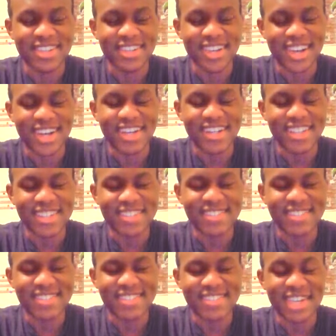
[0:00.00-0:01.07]
I
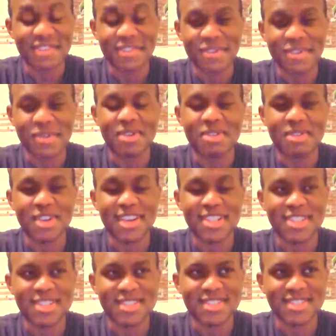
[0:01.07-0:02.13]
feel
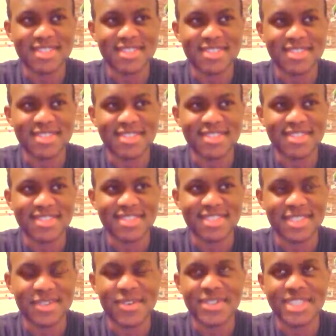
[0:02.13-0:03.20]
refreshed.
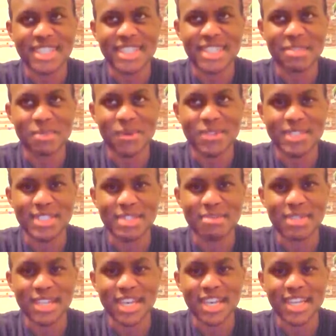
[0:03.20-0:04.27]
Of course, I needed more
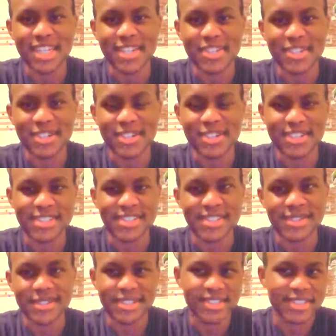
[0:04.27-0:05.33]
sleep than that later on because it
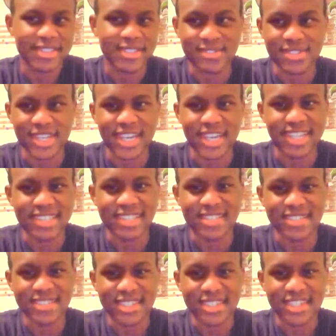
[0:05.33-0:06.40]
only, lasted.
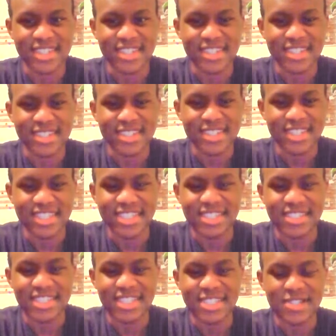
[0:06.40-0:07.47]
That
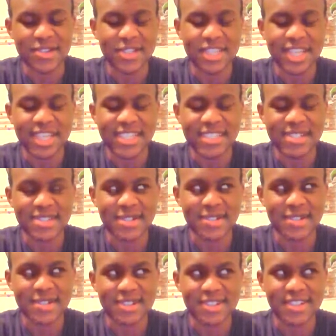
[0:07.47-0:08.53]
sensation only lasted so
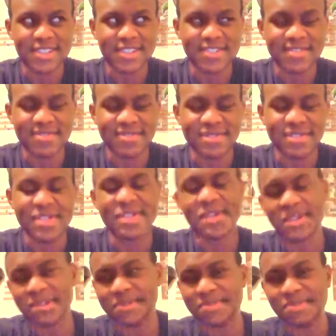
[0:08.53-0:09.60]
long.
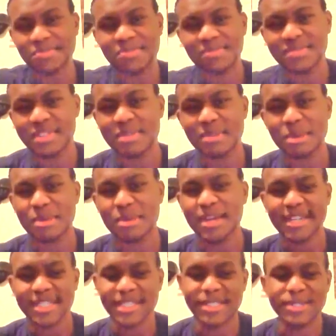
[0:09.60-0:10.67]
So maybe I got
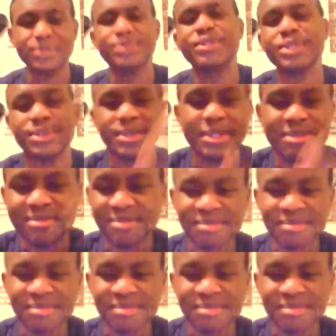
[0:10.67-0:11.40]
to get used to it.